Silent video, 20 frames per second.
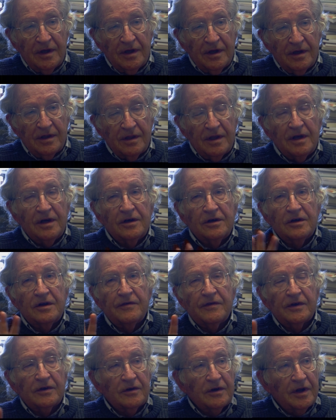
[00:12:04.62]
they don't know if
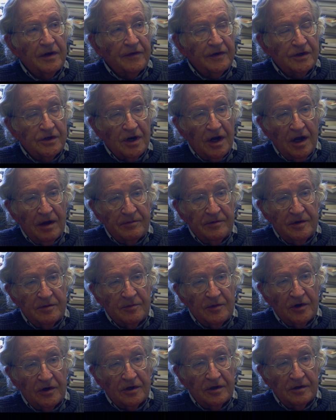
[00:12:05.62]
they're going to have a job
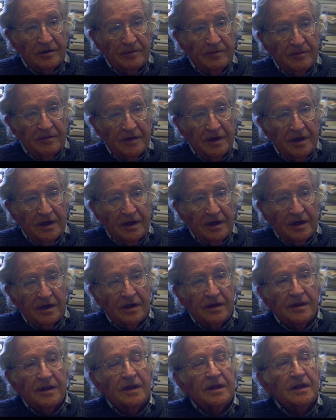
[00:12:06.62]
tomorrow,
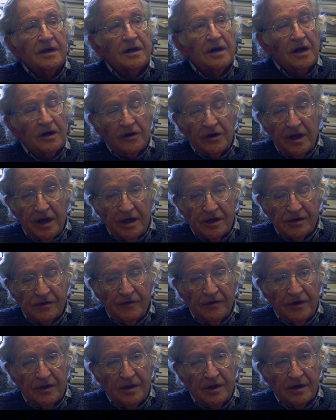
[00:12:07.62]
then they're not going to ask
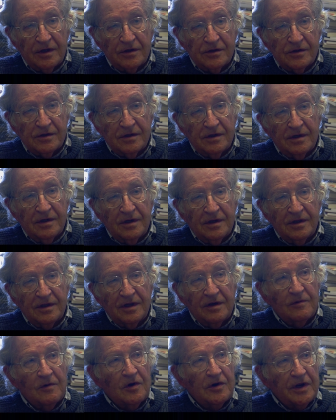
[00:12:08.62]
for things. They
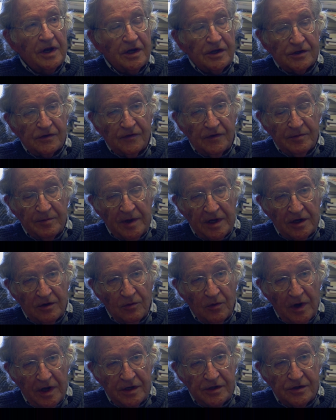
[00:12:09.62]
won't ask for better
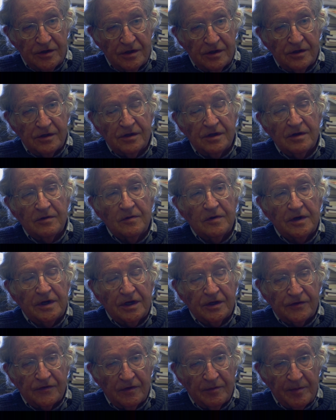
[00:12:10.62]
wages, they won't
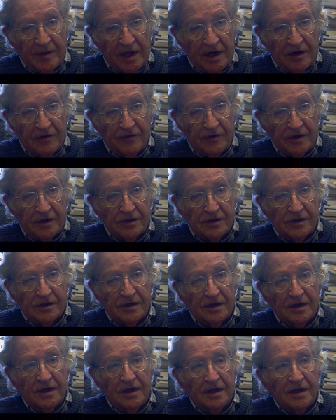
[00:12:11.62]
ask for benefits,
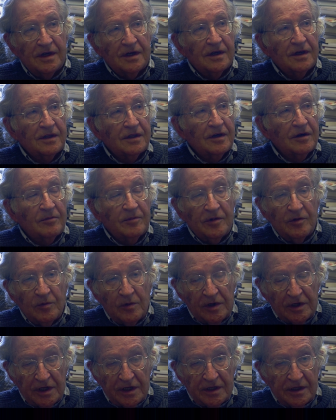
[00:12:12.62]
they'll be
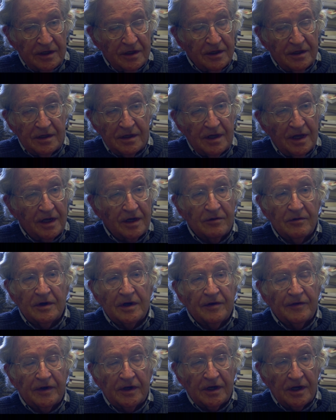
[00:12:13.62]
willing to take
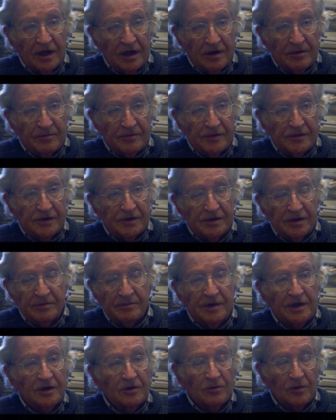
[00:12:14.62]
whatever comes,
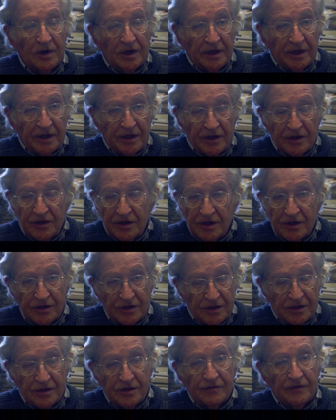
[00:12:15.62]
better working
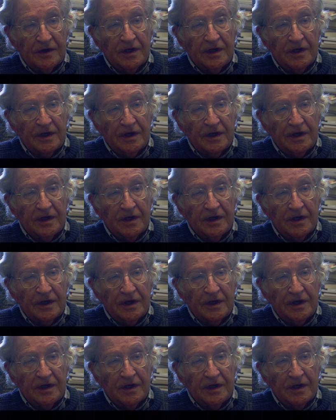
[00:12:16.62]
conditions.